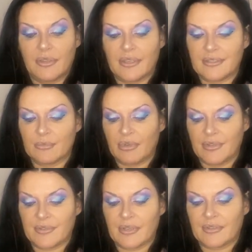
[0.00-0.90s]
This, what
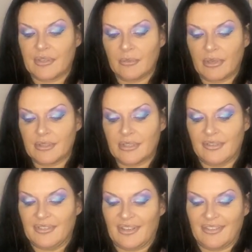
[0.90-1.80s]
is this anyway? I don't know.
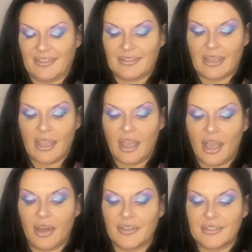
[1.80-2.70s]
It's,
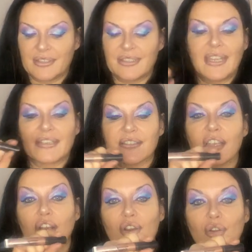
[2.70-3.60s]
oh, this is NYX
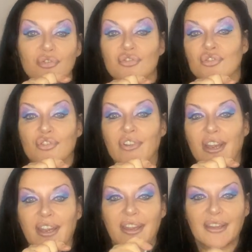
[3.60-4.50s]

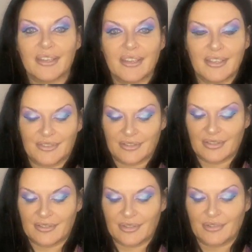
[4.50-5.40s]
Lingerie. So
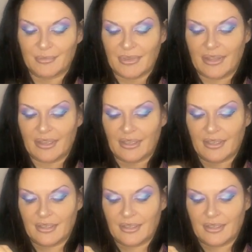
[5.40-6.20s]
let's use a bit of that.